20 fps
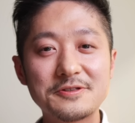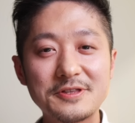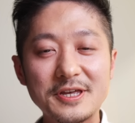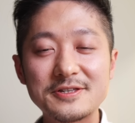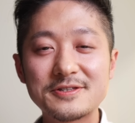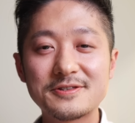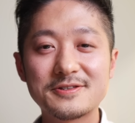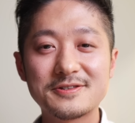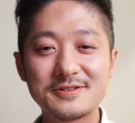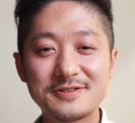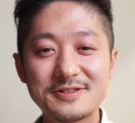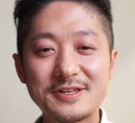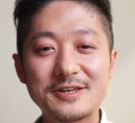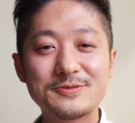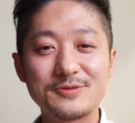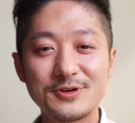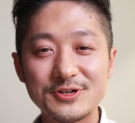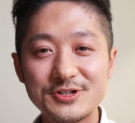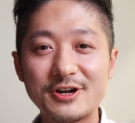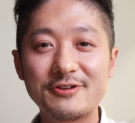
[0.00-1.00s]
Thanks
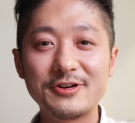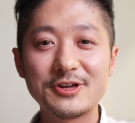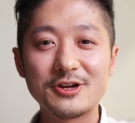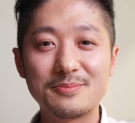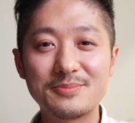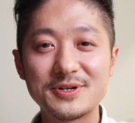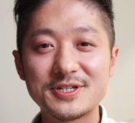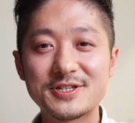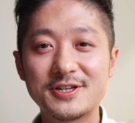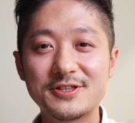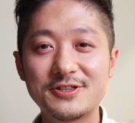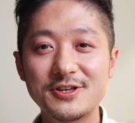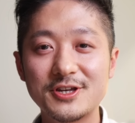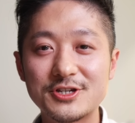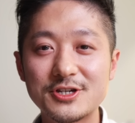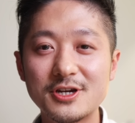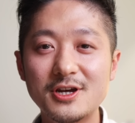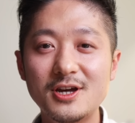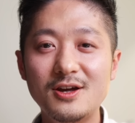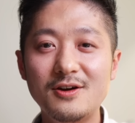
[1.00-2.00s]
for sharing your
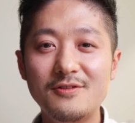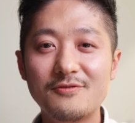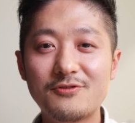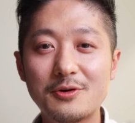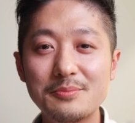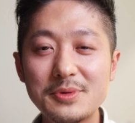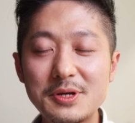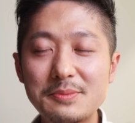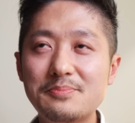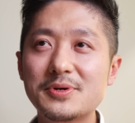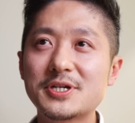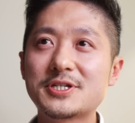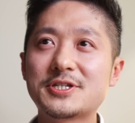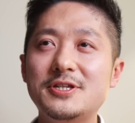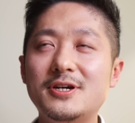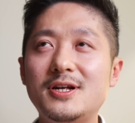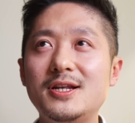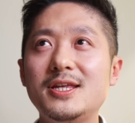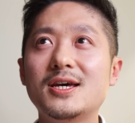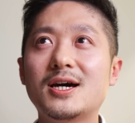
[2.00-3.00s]
percentage. For me
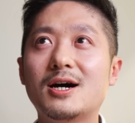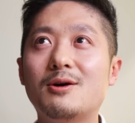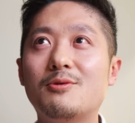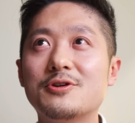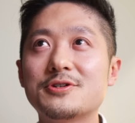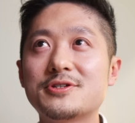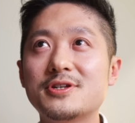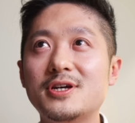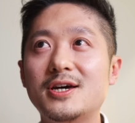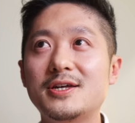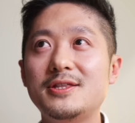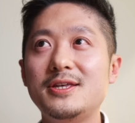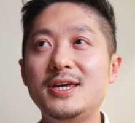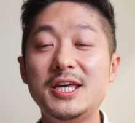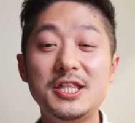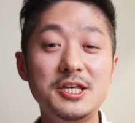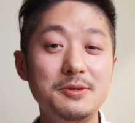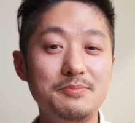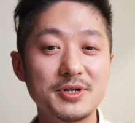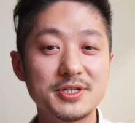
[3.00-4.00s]
personally, I was at
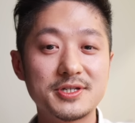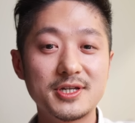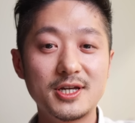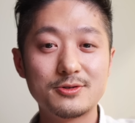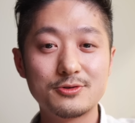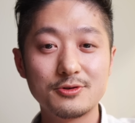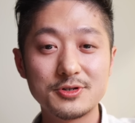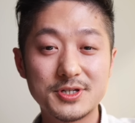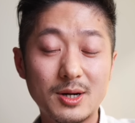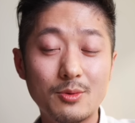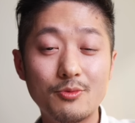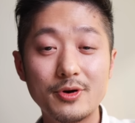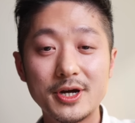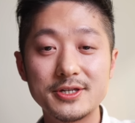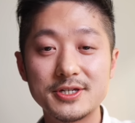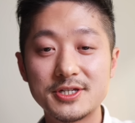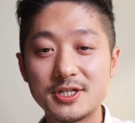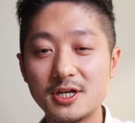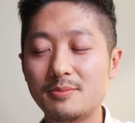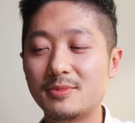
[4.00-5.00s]
80%, so somewhere
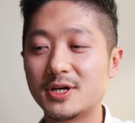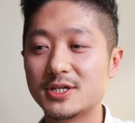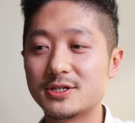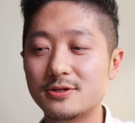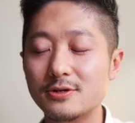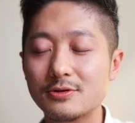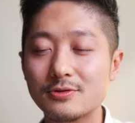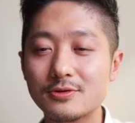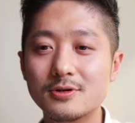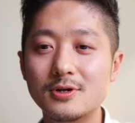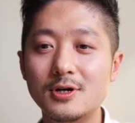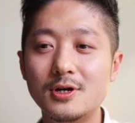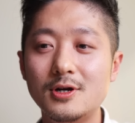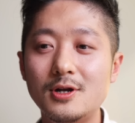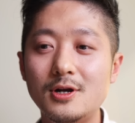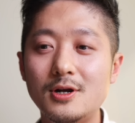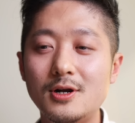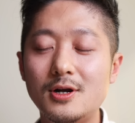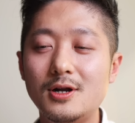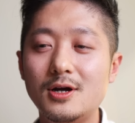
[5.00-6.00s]
the same as you.
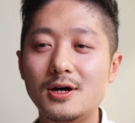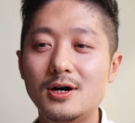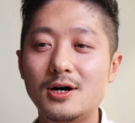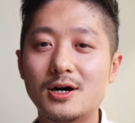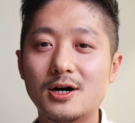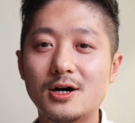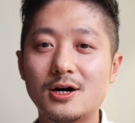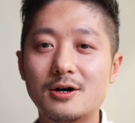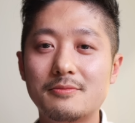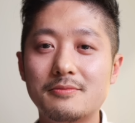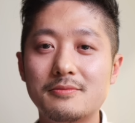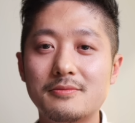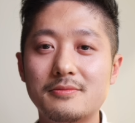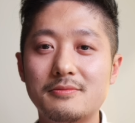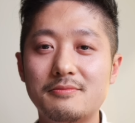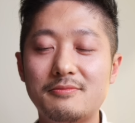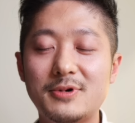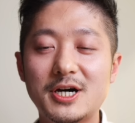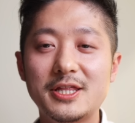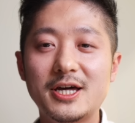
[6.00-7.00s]

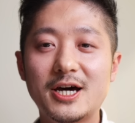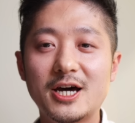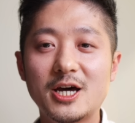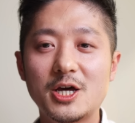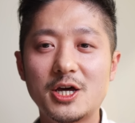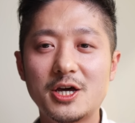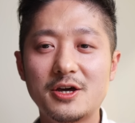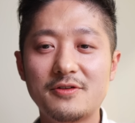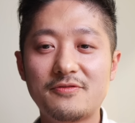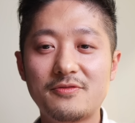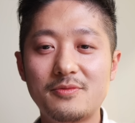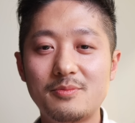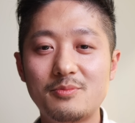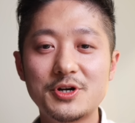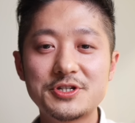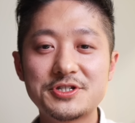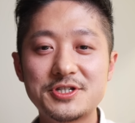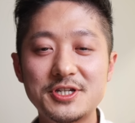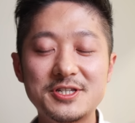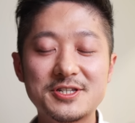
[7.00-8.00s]

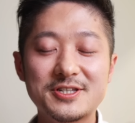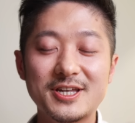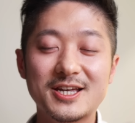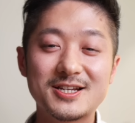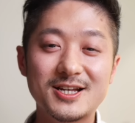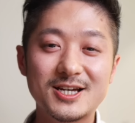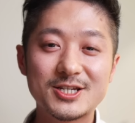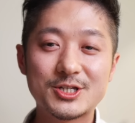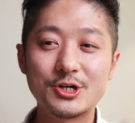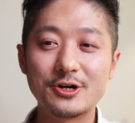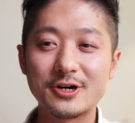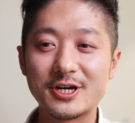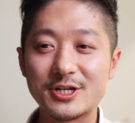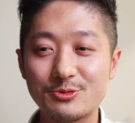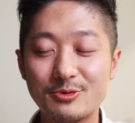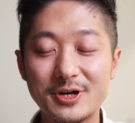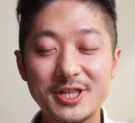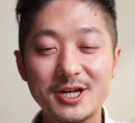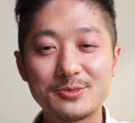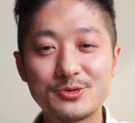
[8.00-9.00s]
But since Tesla stock has
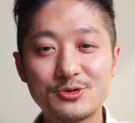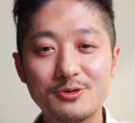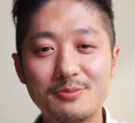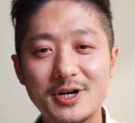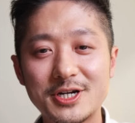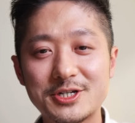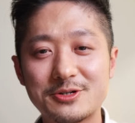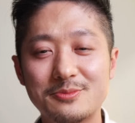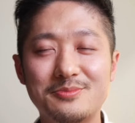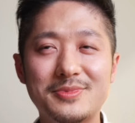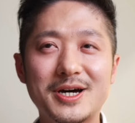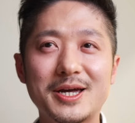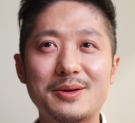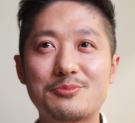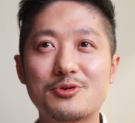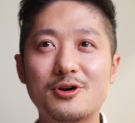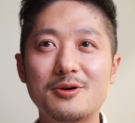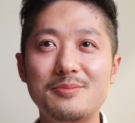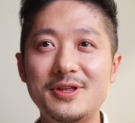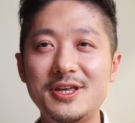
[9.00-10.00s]
went up so much,
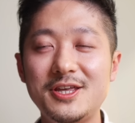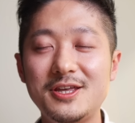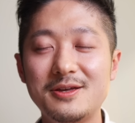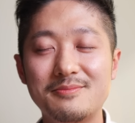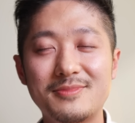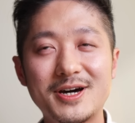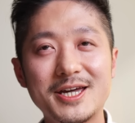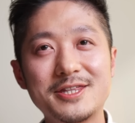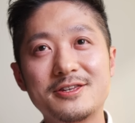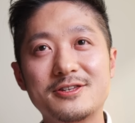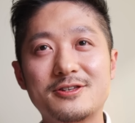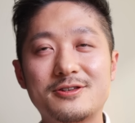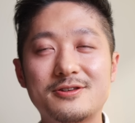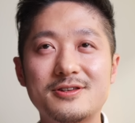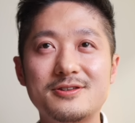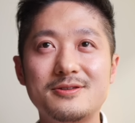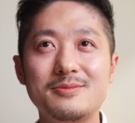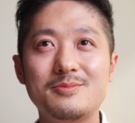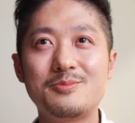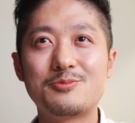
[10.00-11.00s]
mine
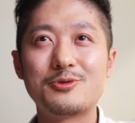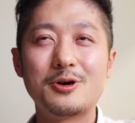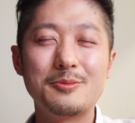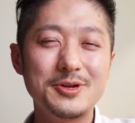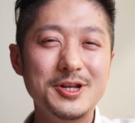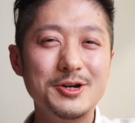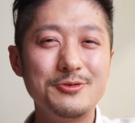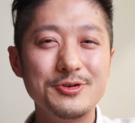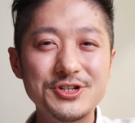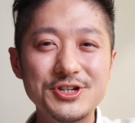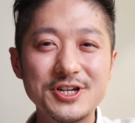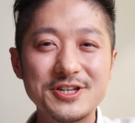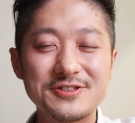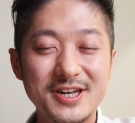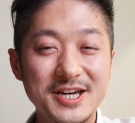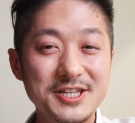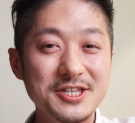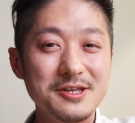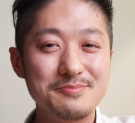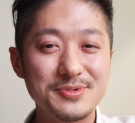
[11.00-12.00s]
is probably reaching
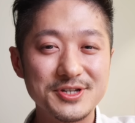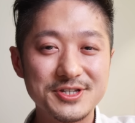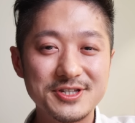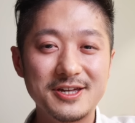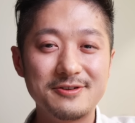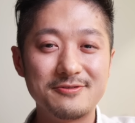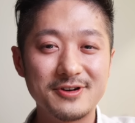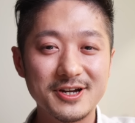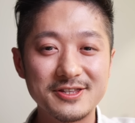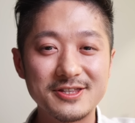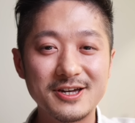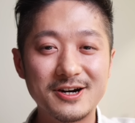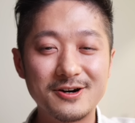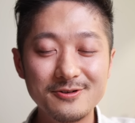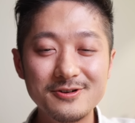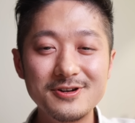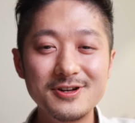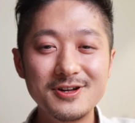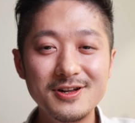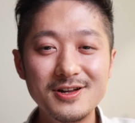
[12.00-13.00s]
90% right
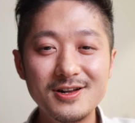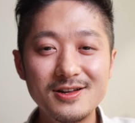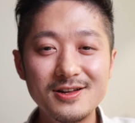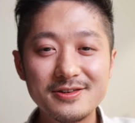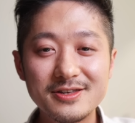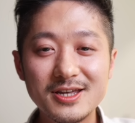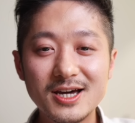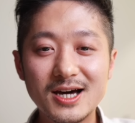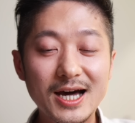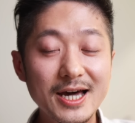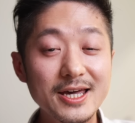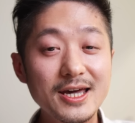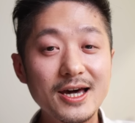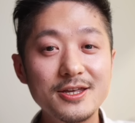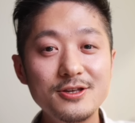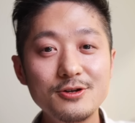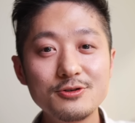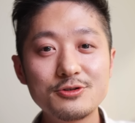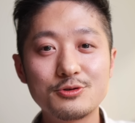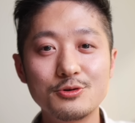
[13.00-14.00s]
now. Yeah, I
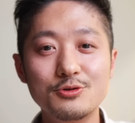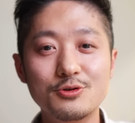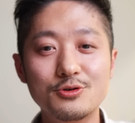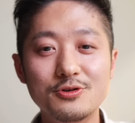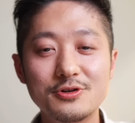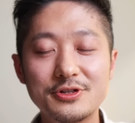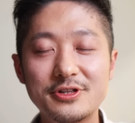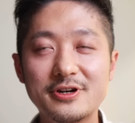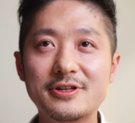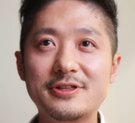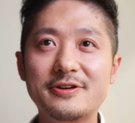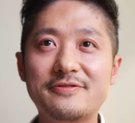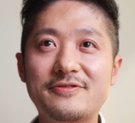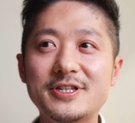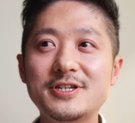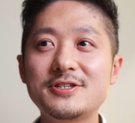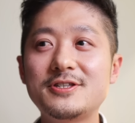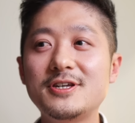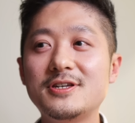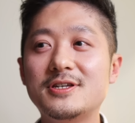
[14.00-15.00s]
used to, the
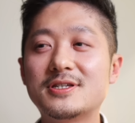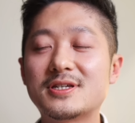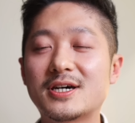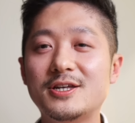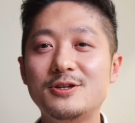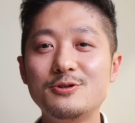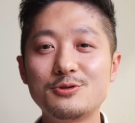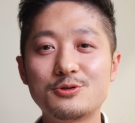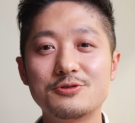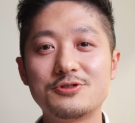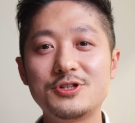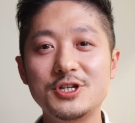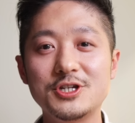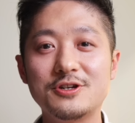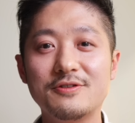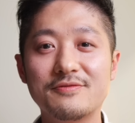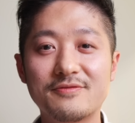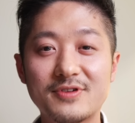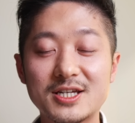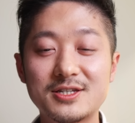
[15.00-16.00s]
funny thing is I used to teach
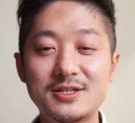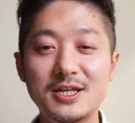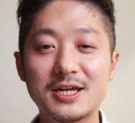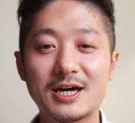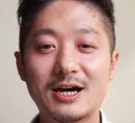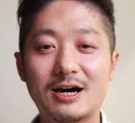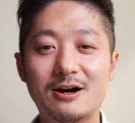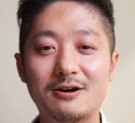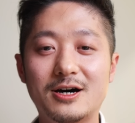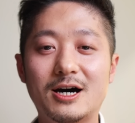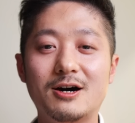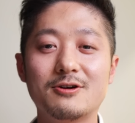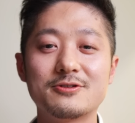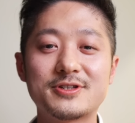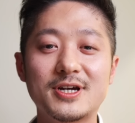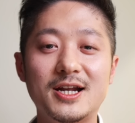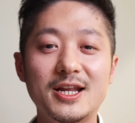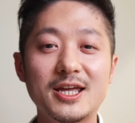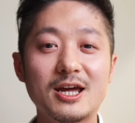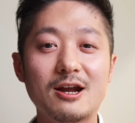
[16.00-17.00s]
investing, and I was
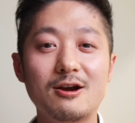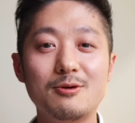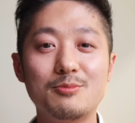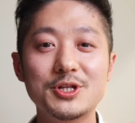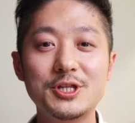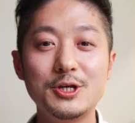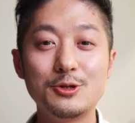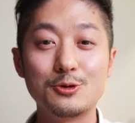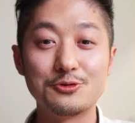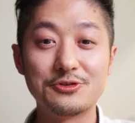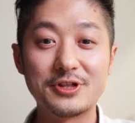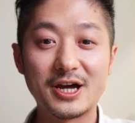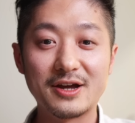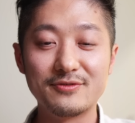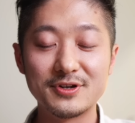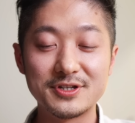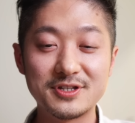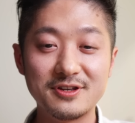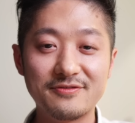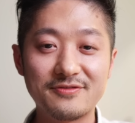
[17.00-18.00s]
telling everybody to
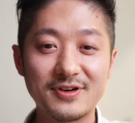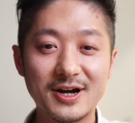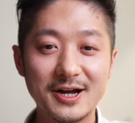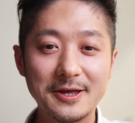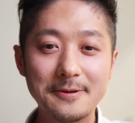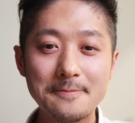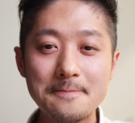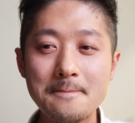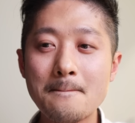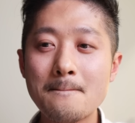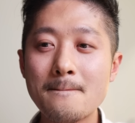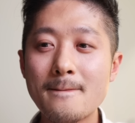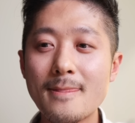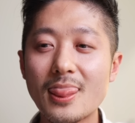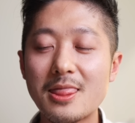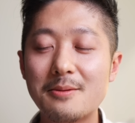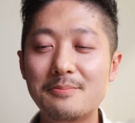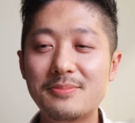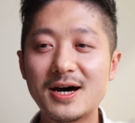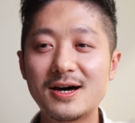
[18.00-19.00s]
diversify,
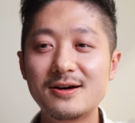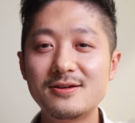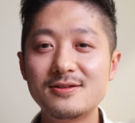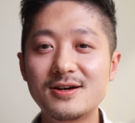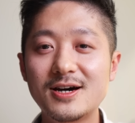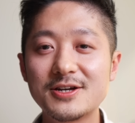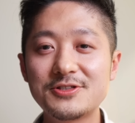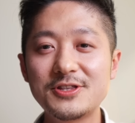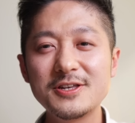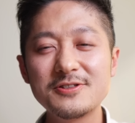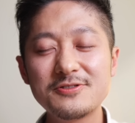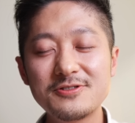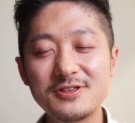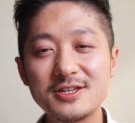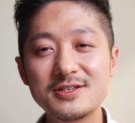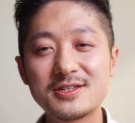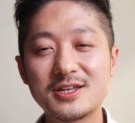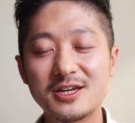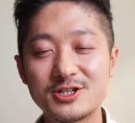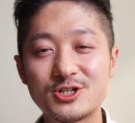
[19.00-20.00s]
but I think
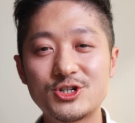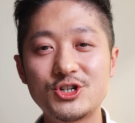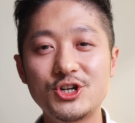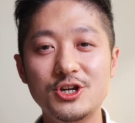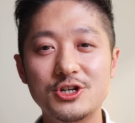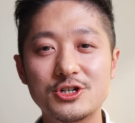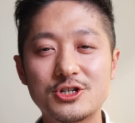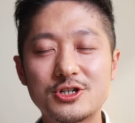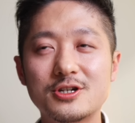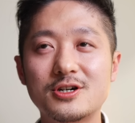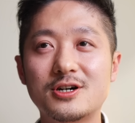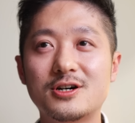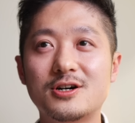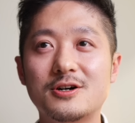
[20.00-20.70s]
things has changed.